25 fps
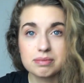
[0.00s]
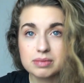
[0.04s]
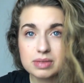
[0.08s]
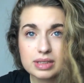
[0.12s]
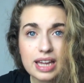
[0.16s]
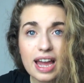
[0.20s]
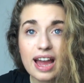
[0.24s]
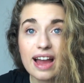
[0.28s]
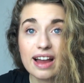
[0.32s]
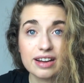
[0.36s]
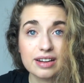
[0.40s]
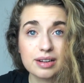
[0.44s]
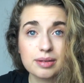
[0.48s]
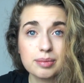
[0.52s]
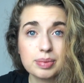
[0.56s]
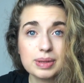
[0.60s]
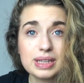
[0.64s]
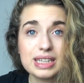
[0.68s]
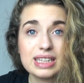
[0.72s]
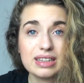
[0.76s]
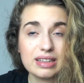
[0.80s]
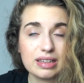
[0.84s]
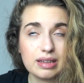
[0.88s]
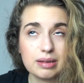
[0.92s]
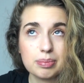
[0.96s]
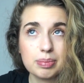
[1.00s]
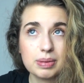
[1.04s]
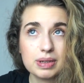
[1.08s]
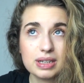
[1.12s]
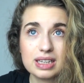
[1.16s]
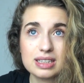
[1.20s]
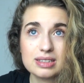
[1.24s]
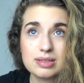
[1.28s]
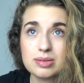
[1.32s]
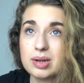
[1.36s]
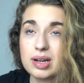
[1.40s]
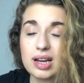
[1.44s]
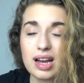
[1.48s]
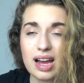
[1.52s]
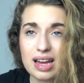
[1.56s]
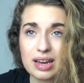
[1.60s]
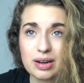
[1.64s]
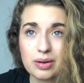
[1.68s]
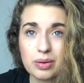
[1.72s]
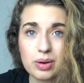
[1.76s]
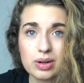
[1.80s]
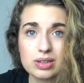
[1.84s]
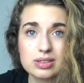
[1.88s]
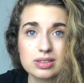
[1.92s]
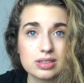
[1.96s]
Yeah, completely. But guess what? I
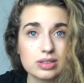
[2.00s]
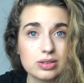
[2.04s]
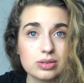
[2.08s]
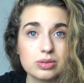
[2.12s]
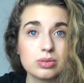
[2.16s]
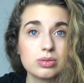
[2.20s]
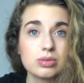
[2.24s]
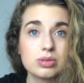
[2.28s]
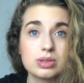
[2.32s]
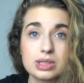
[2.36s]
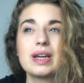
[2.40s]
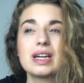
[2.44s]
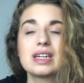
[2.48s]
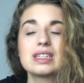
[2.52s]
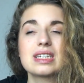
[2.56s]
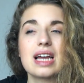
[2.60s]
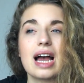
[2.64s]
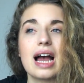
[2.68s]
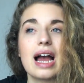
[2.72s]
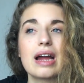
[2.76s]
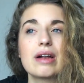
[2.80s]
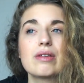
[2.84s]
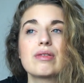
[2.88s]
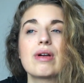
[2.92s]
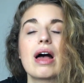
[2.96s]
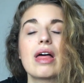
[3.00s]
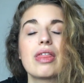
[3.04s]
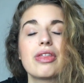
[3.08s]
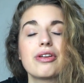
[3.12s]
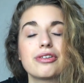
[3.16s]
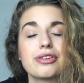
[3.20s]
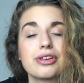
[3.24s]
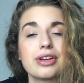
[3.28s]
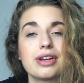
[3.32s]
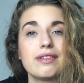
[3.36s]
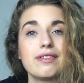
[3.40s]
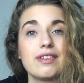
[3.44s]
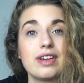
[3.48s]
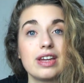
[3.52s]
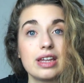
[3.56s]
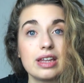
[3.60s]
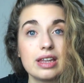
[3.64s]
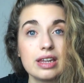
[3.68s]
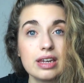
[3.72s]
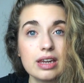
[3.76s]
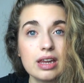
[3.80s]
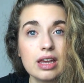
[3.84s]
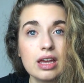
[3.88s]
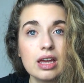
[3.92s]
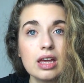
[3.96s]
didn't want to, because I rather give
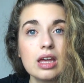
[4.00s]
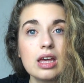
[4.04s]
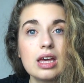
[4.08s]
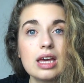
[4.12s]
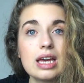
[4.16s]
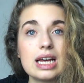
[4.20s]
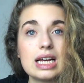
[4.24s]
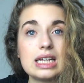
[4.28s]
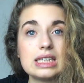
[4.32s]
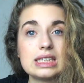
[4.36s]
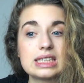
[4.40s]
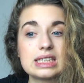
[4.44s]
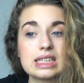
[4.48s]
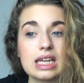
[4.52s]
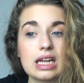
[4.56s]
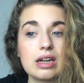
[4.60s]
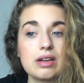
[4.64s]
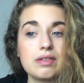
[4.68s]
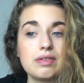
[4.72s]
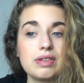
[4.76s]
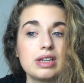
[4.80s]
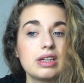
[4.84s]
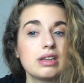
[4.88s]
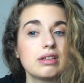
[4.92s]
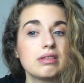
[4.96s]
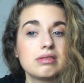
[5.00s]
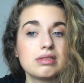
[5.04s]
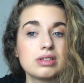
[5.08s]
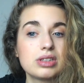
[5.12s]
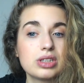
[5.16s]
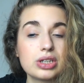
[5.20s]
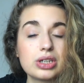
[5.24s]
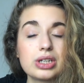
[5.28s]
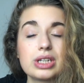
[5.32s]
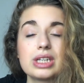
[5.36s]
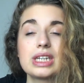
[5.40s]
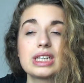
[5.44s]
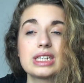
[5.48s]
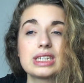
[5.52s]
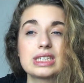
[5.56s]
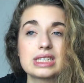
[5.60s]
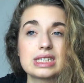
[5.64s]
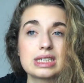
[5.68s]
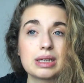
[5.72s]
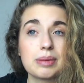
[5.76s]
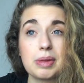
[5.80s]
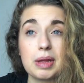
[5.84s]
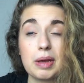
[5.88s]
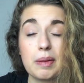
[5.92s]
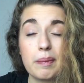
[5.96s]
in instead of it turning into
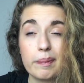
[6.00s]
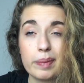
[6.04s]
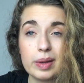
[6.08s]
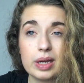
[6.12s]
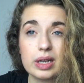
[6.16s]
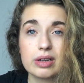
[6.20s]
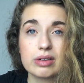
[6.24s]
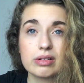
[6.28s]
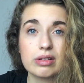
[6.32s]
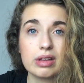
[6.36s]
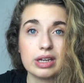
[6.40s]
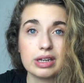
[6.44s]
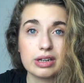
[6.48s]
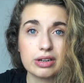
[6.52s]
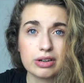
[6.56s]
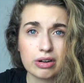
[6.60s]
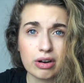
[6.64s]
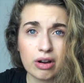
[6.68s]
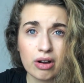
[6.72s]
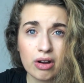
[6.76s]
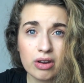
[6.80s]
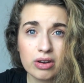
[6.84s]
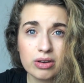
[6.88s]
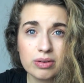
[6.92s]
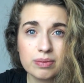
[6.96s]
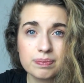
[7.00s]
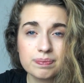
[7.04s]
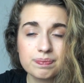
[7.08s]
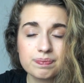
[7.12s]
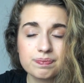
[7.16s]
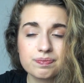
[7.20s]
something bigger later on.